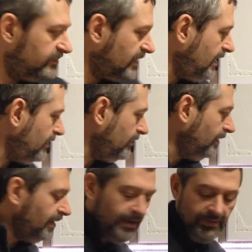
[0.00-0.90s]
scale,
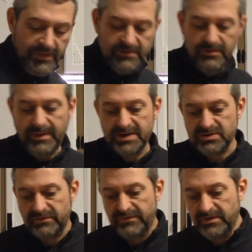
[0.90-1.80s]
that to
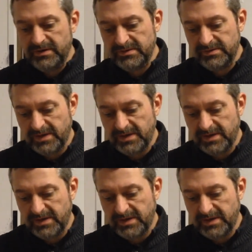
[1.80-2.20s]
measure food and